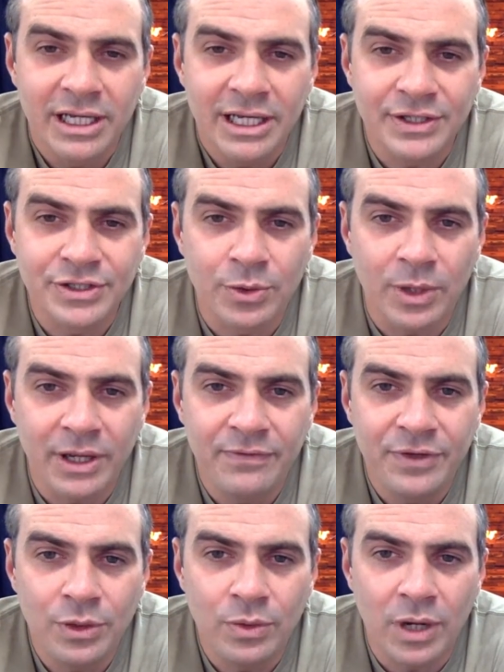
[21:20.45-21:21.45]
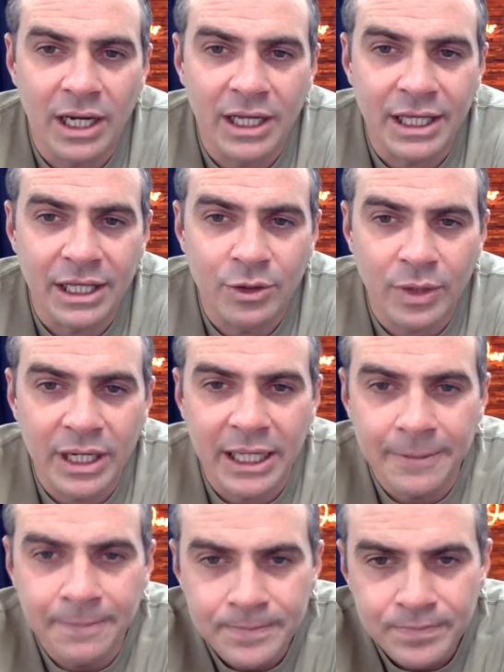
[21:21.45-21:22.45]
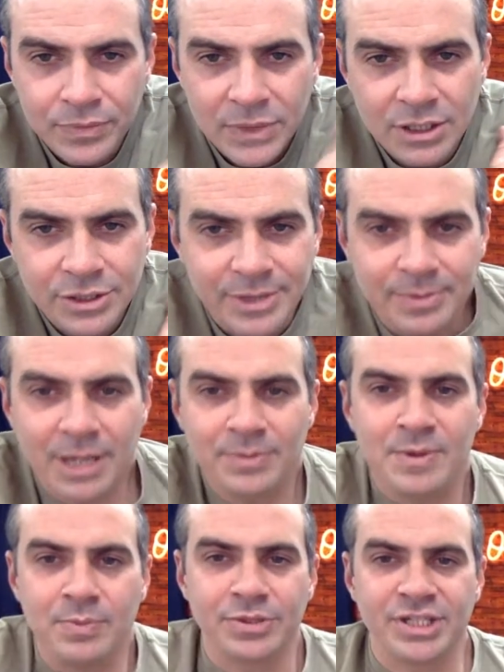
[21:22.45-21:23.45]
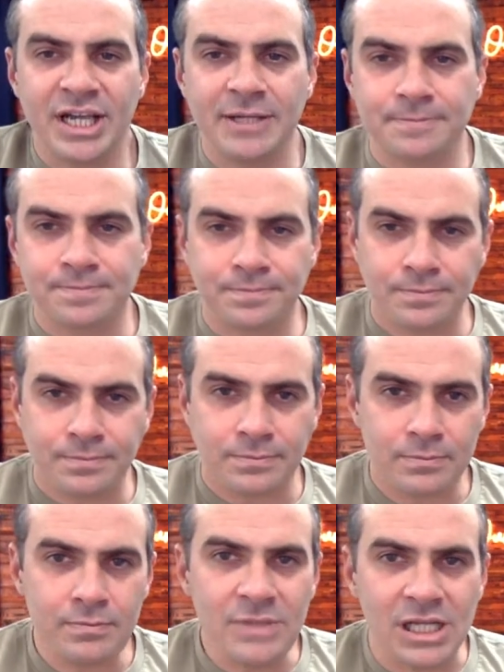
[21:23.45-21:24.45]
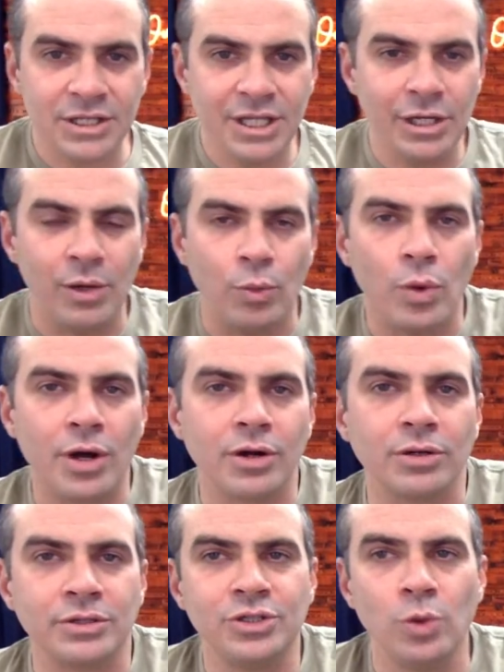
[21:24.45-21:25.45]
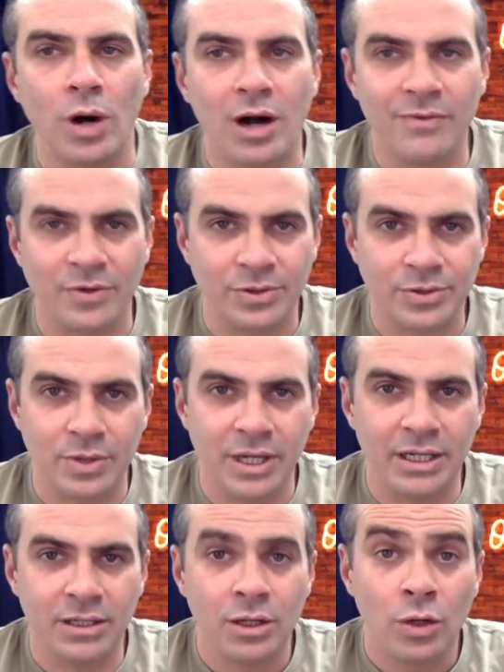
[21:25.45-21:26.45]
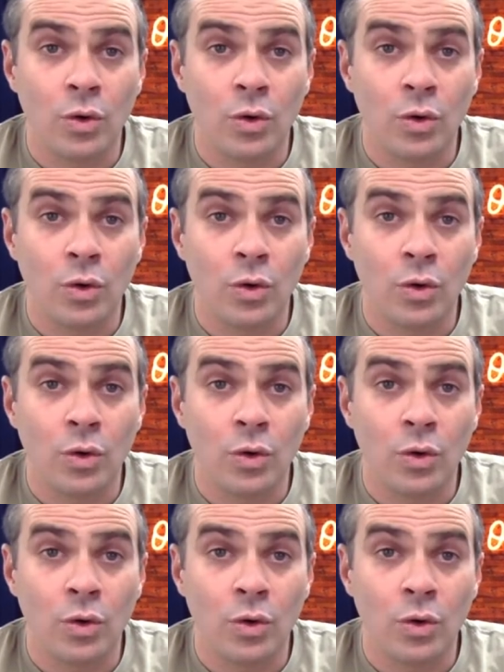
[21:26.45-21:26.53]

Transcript: And so if you get greedy, sometimes people say they'll get one or two offers, right?